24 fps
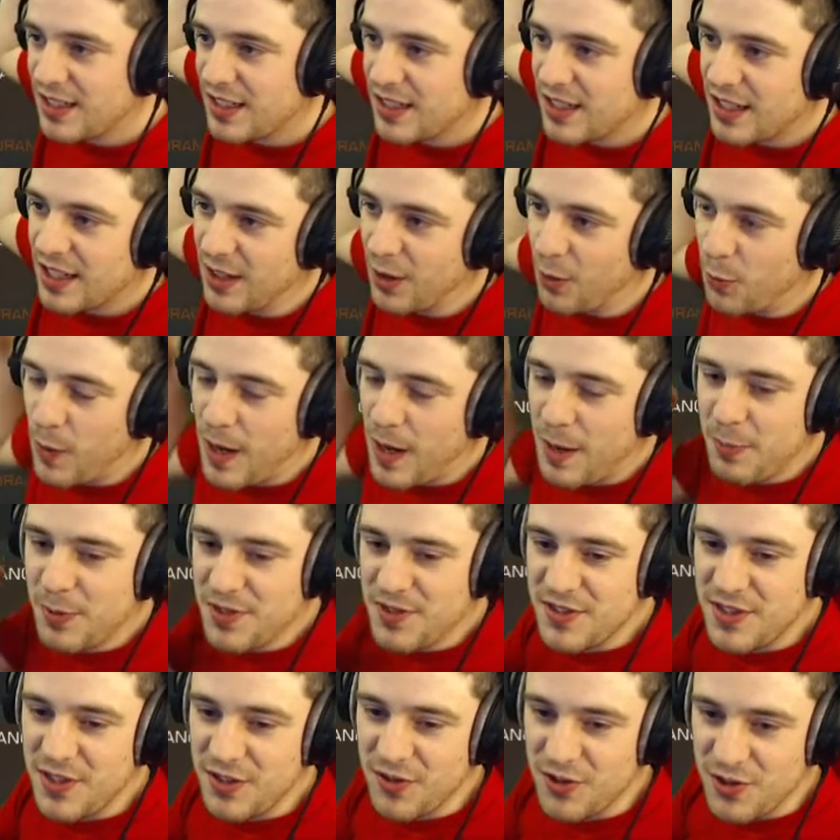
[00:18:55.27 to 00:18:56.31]
weapons
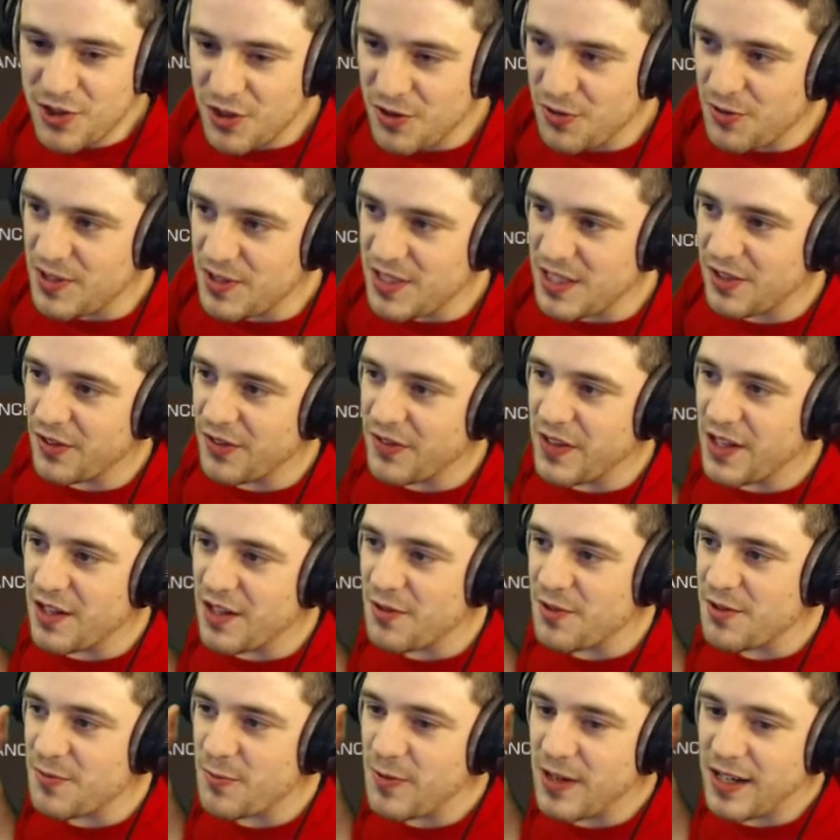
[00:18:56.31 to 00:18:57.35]
that you're choosing on there
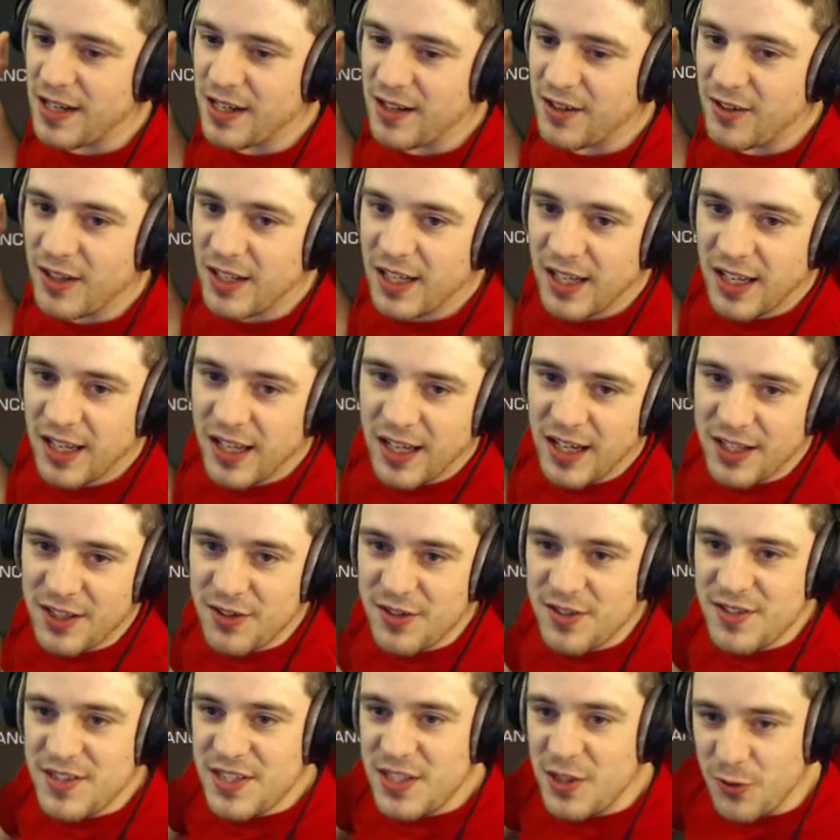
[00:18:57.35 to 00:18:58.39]
as well. And you
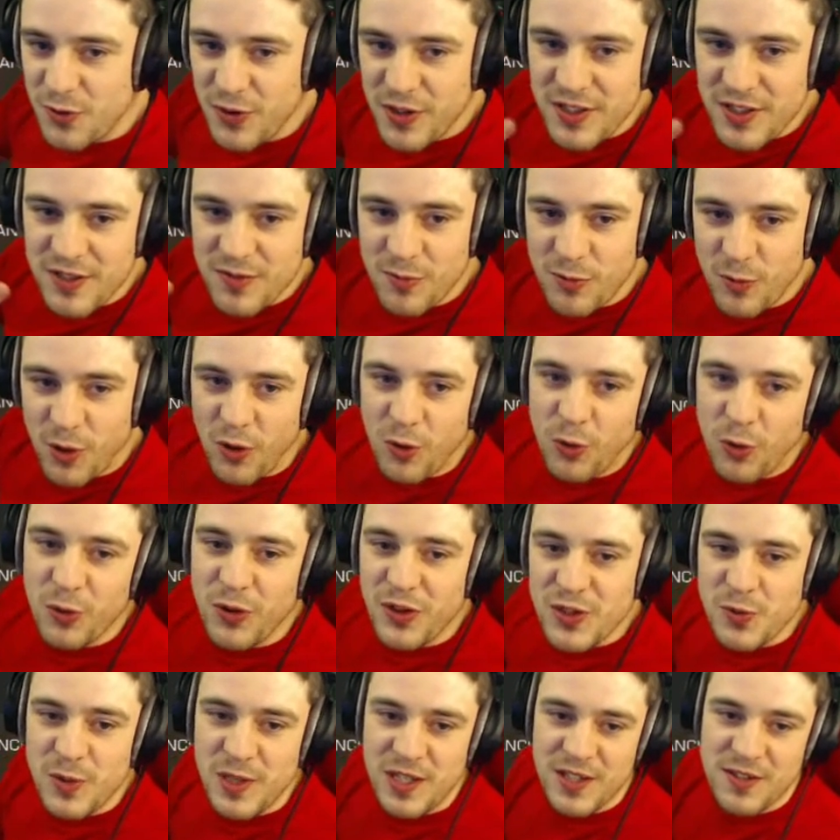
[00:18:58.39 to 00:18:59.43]
can see all the
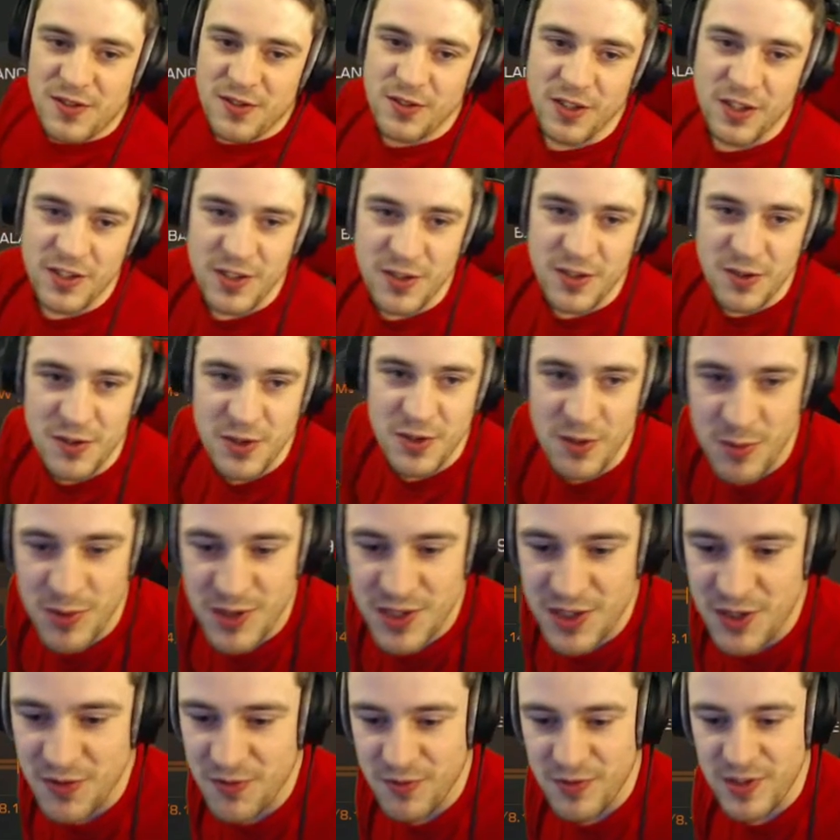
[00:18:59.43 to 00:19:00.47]
tweaks you're going to do to it, which
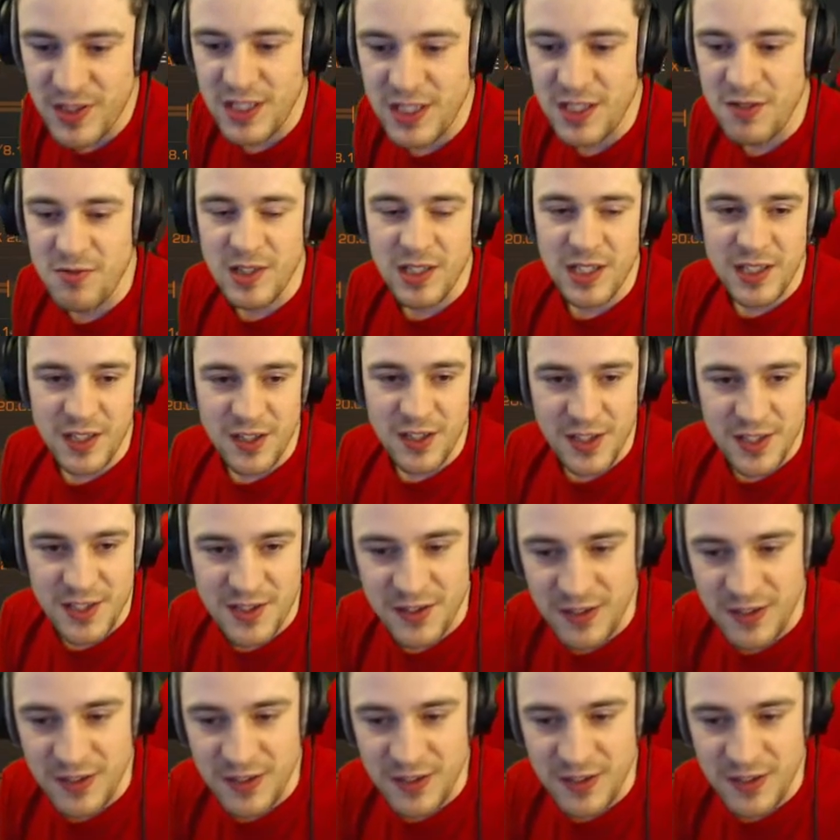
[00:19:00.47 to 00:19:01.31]
is really, really nice on